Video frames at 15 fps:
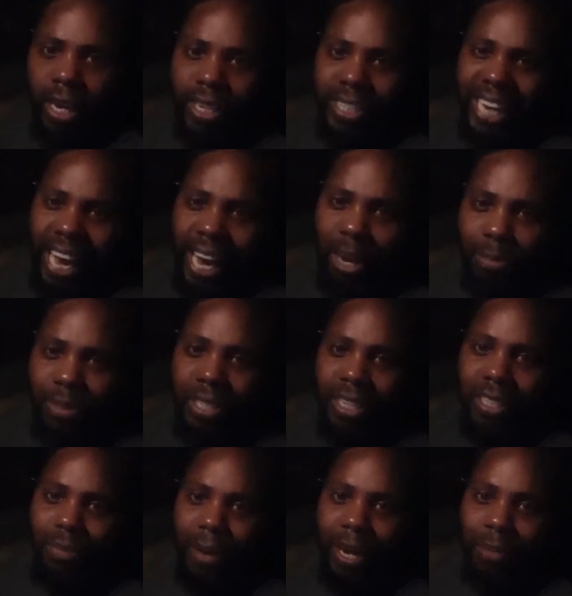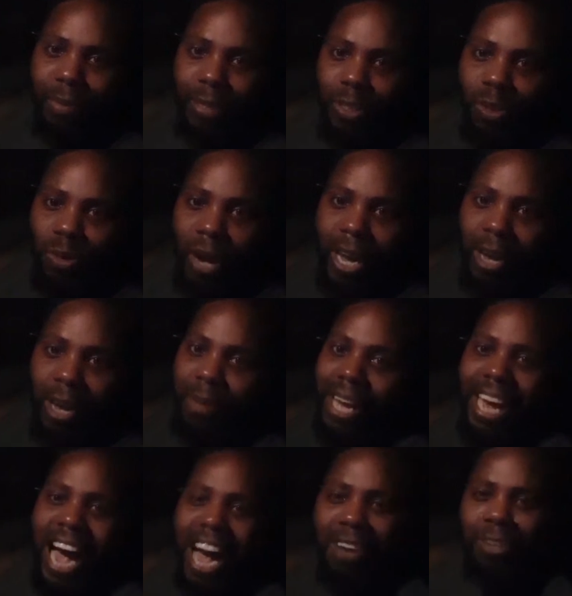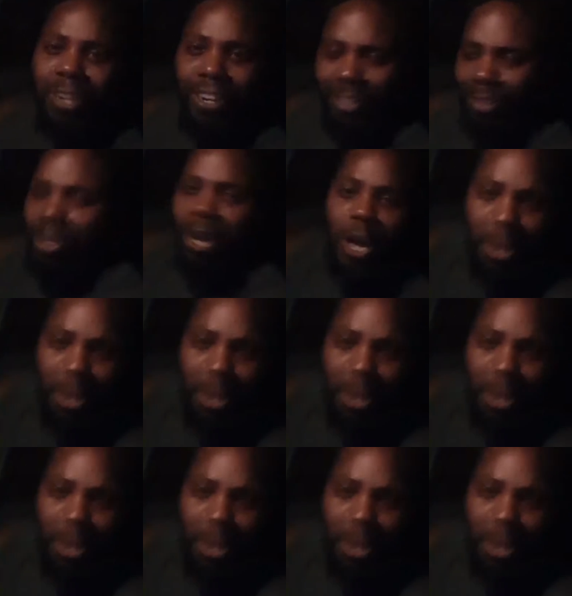Damn, sis, about to be 2 a.m. Man. Girl, you